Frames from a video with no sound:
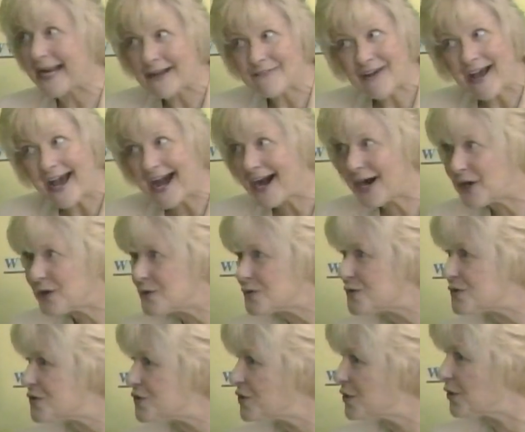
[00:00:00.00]
to have a
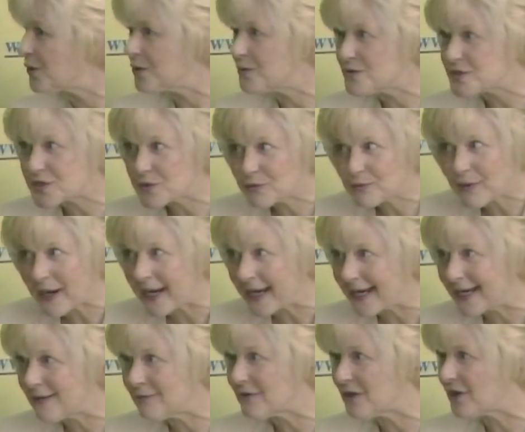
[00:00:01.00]
house. You know, it was a
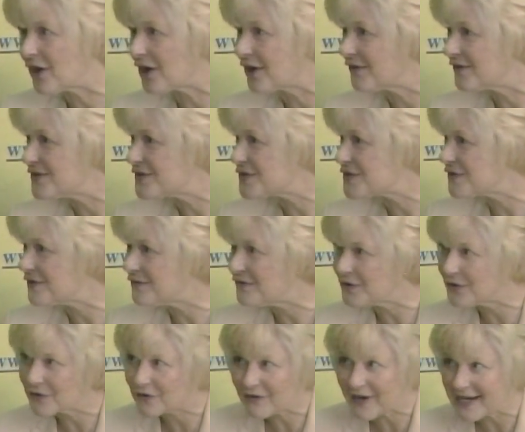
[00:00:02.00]
right regardless of
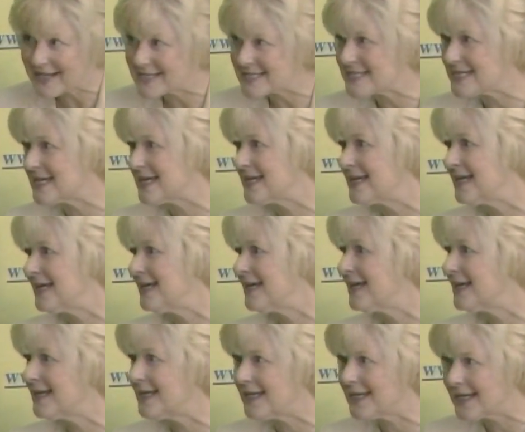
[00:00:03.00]
your credit
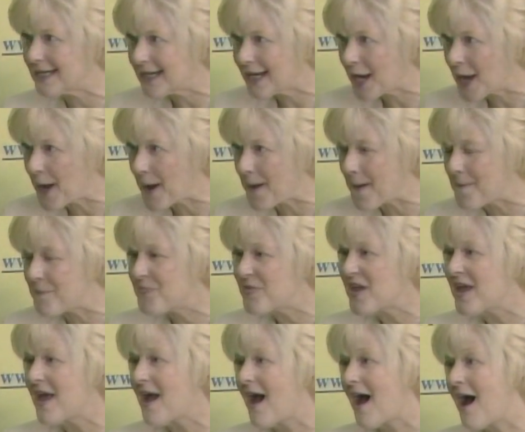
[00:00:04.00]
standing and income.
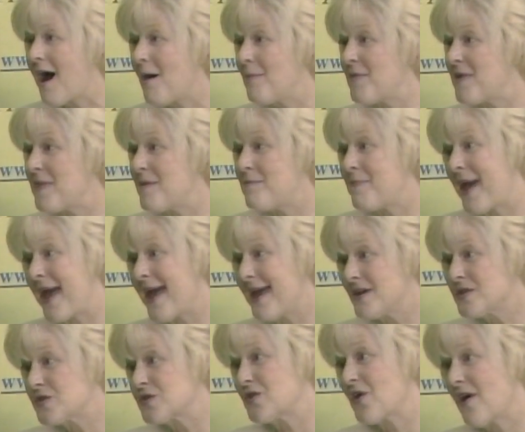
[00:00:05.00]
And the
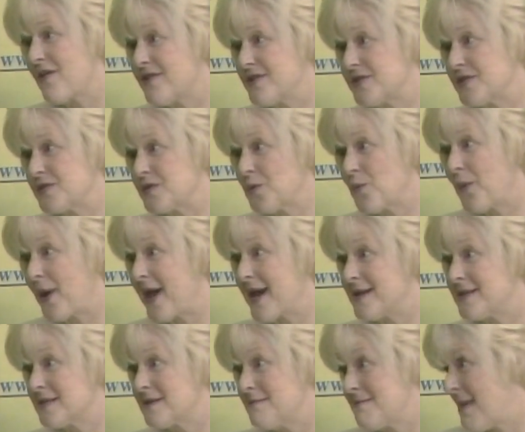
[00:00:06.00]
banks saw this as a
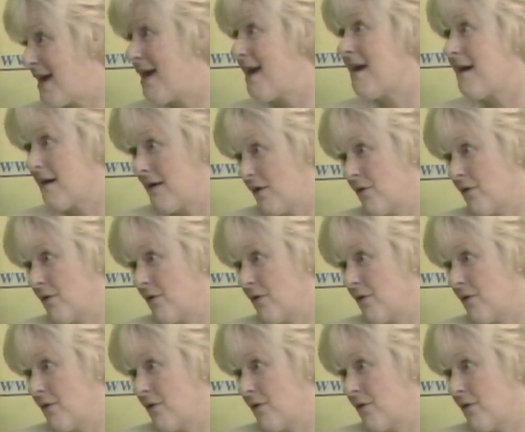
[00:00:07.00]
way to make a